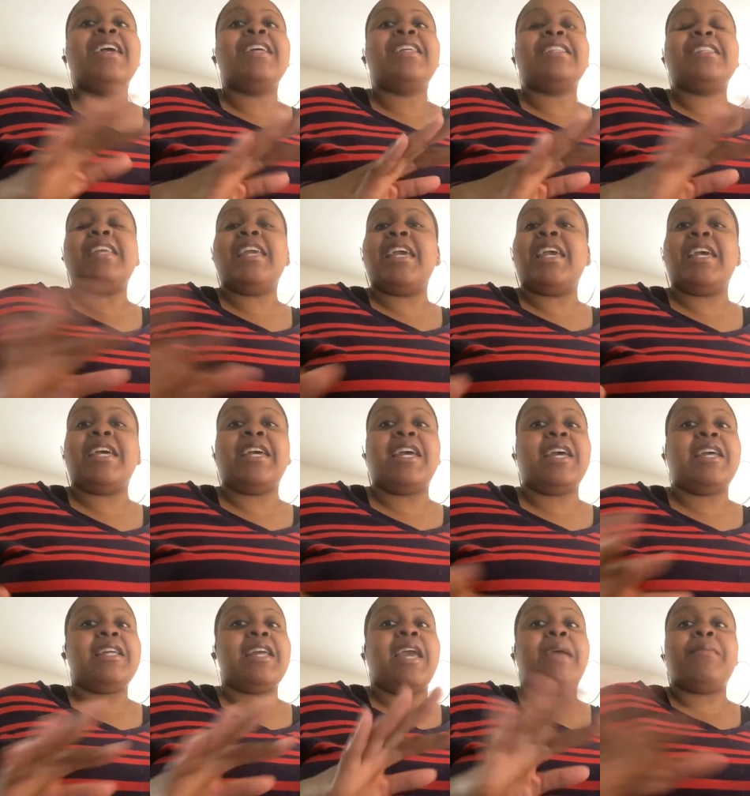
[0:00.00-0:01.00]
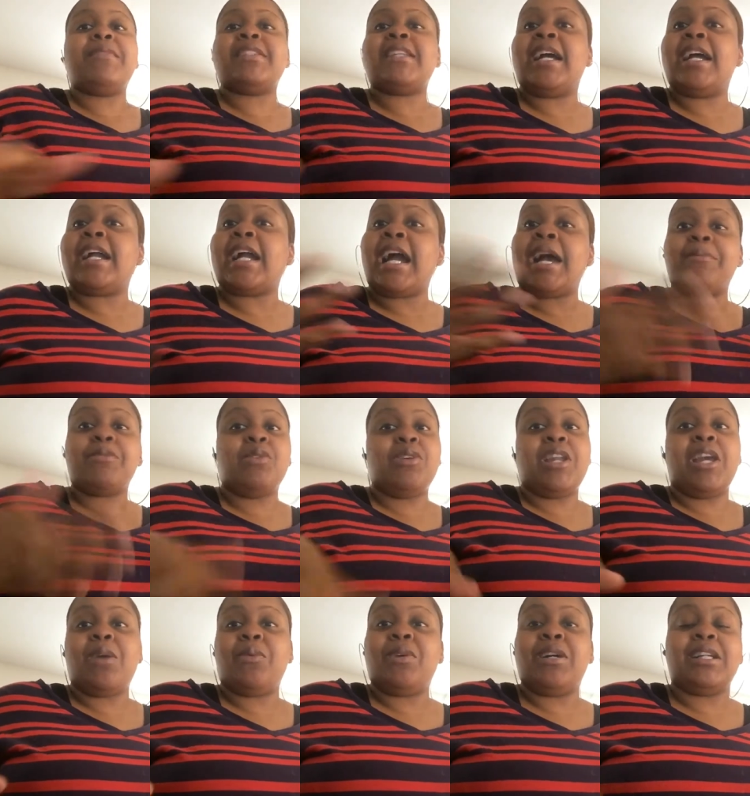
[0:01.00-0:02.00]
yeah, Amazon got me on
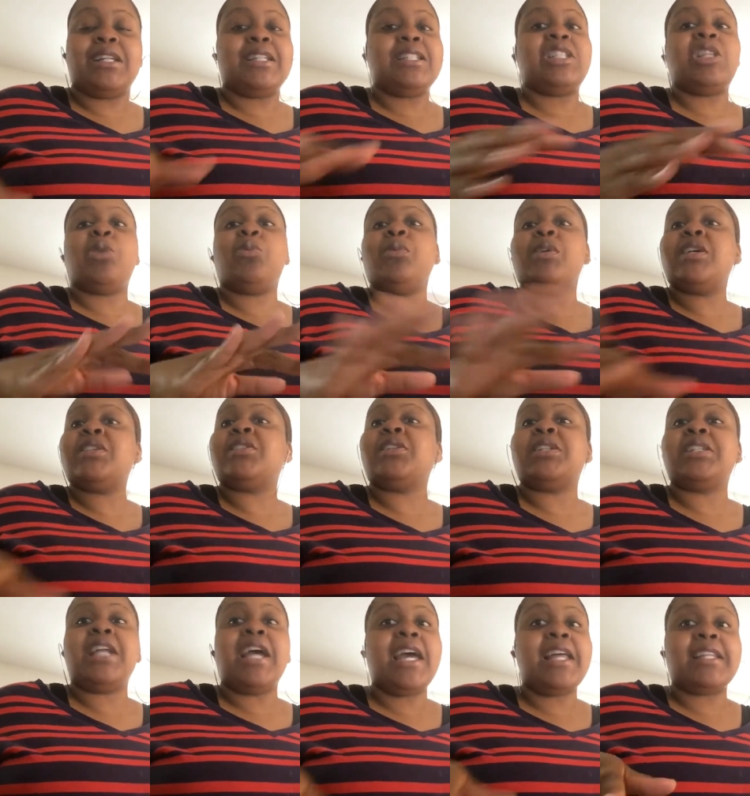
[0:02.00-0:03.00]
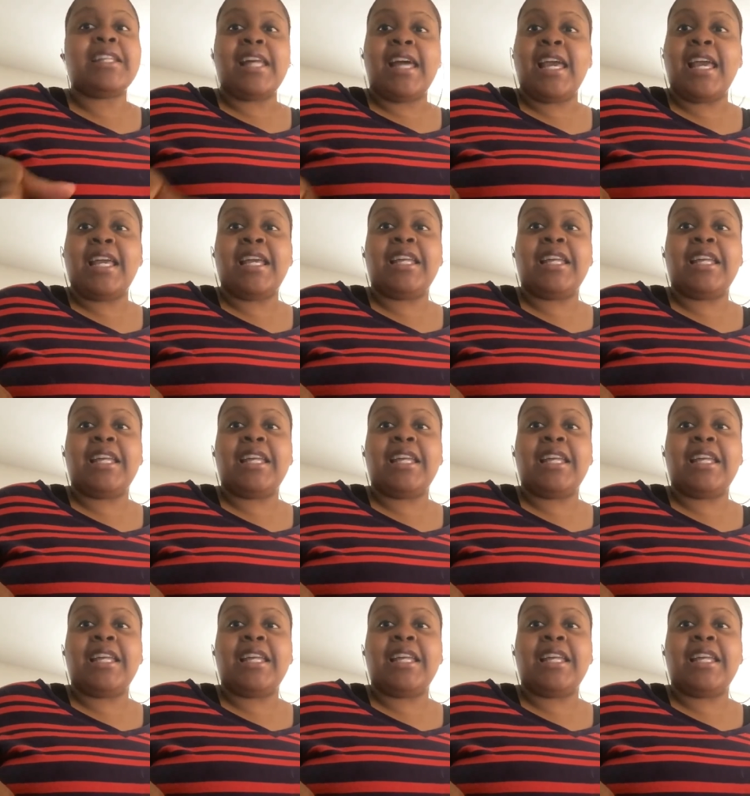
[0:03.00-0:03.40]
that one because don't wigs look nothing like